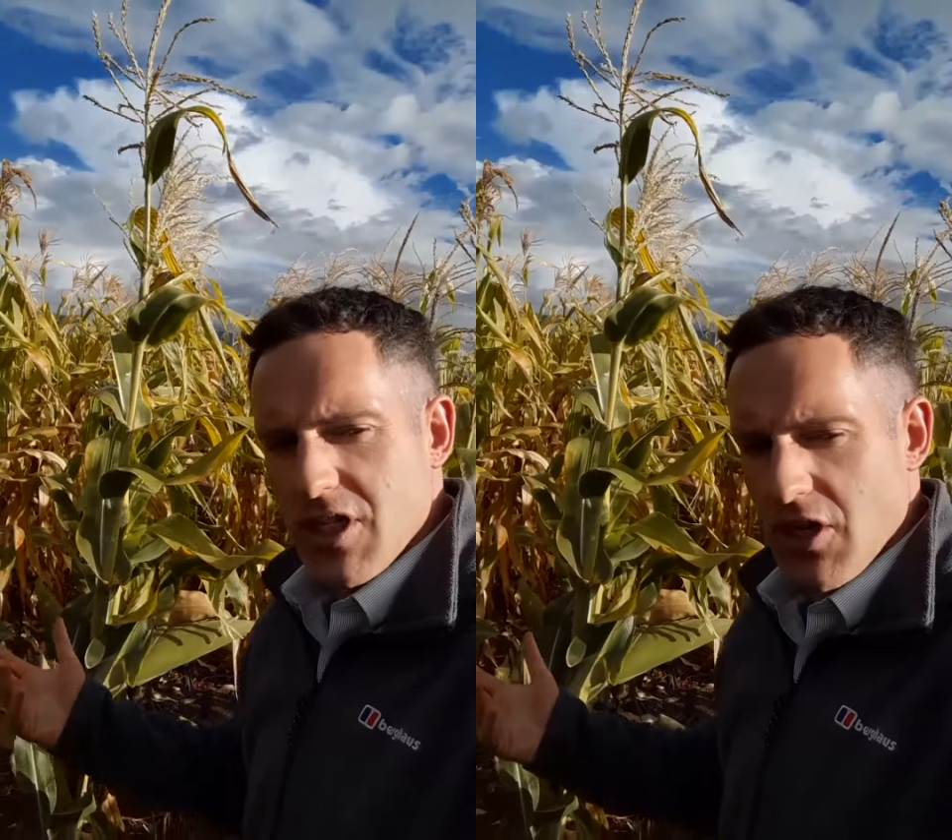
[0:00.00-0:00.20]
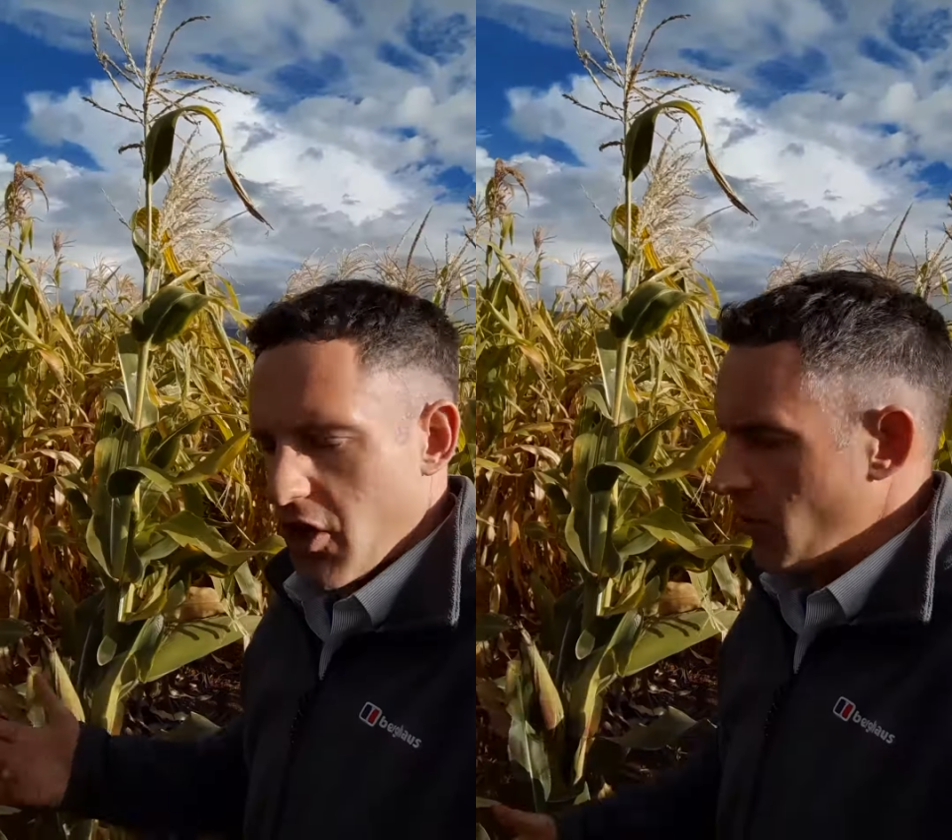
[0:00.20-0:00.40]

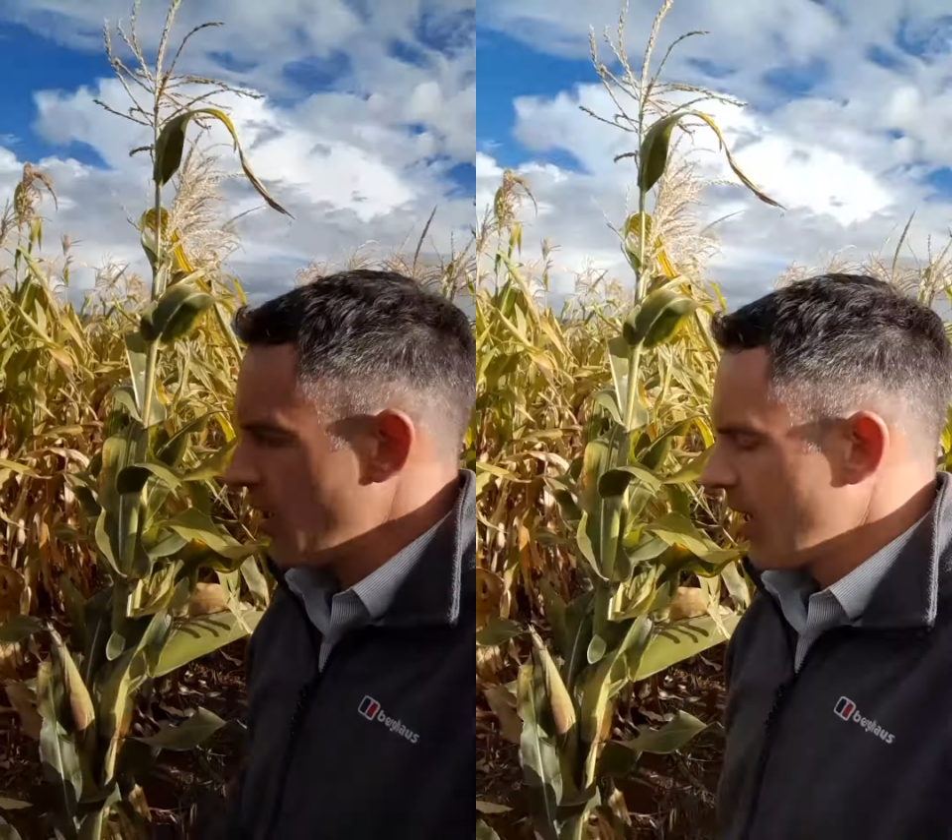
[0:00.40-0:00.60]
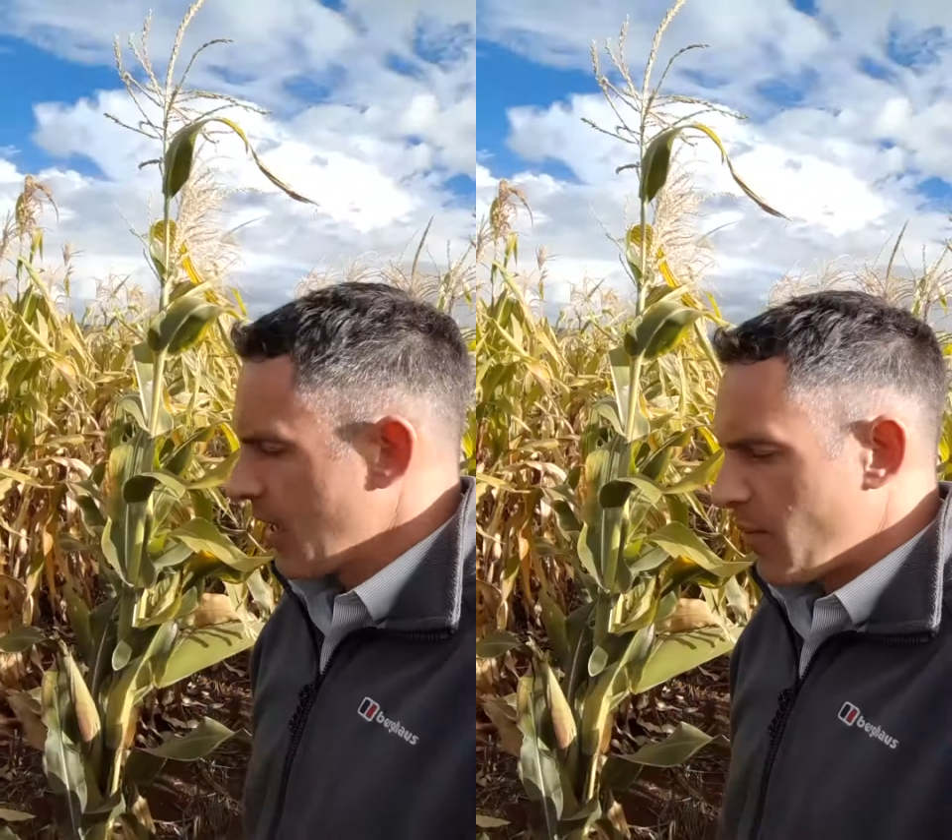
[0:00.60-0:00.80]
to
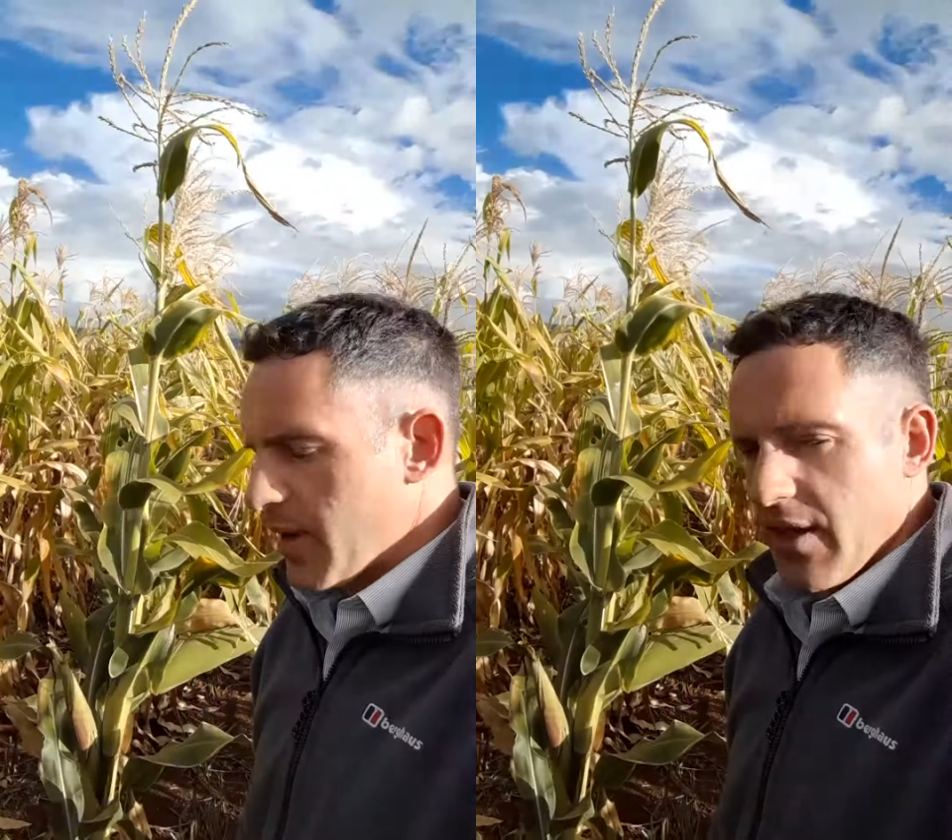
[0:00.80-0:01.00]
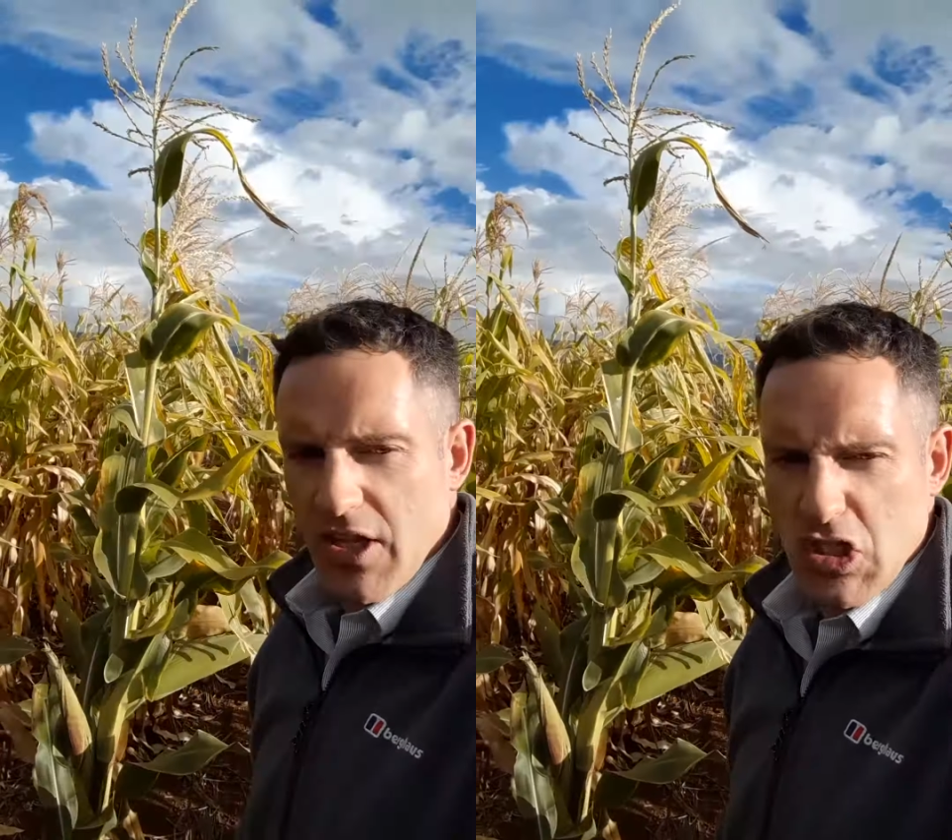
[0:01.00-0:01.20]
be
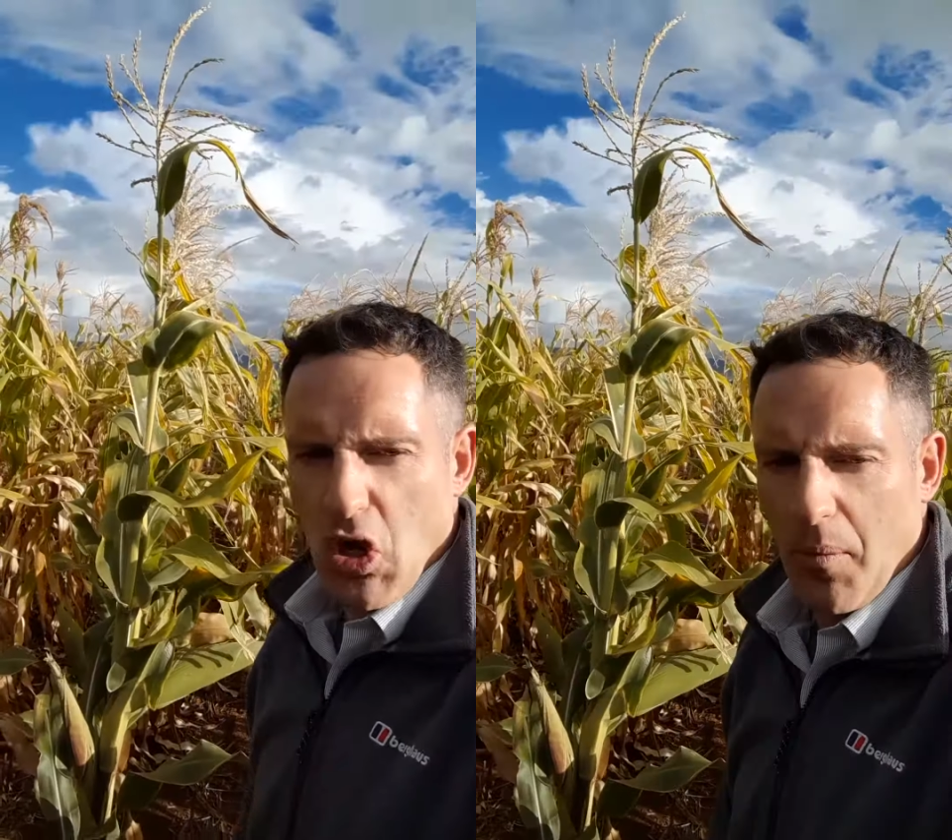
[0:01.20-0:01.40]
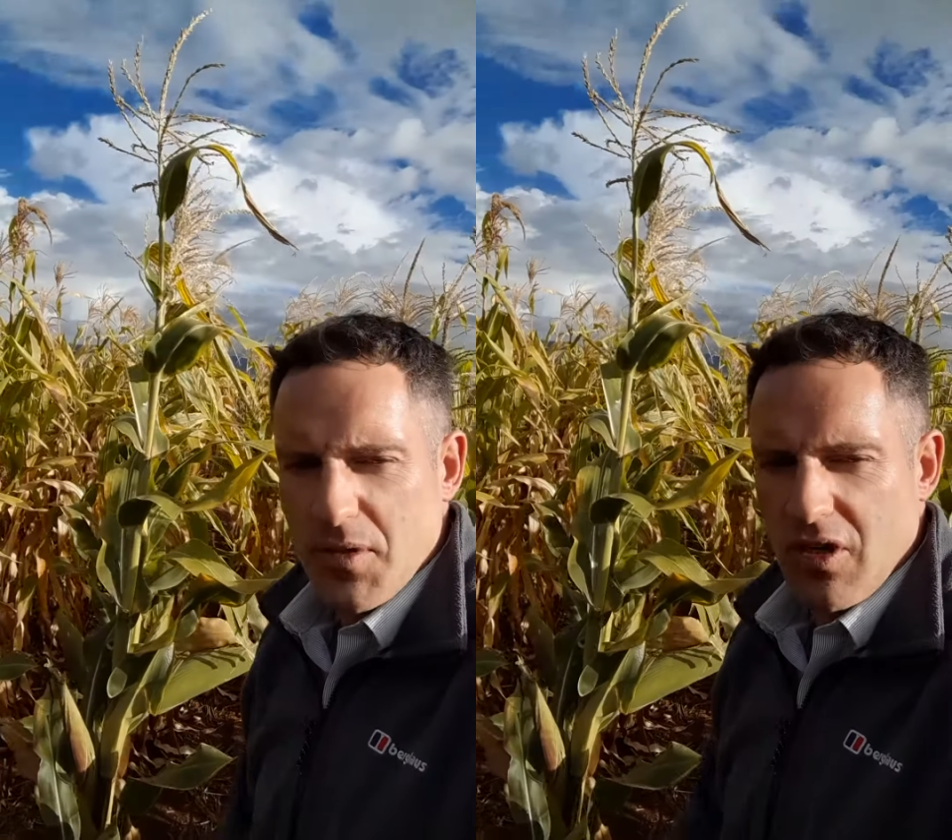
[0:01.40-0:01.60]
in the
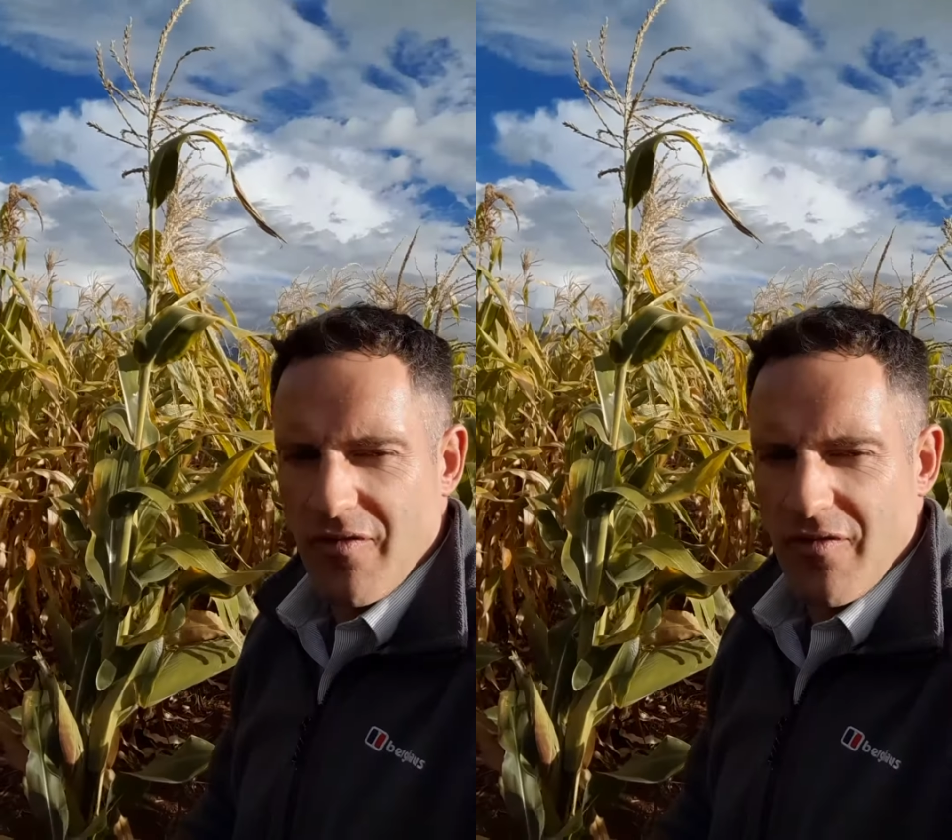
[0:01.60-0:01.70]
top sort of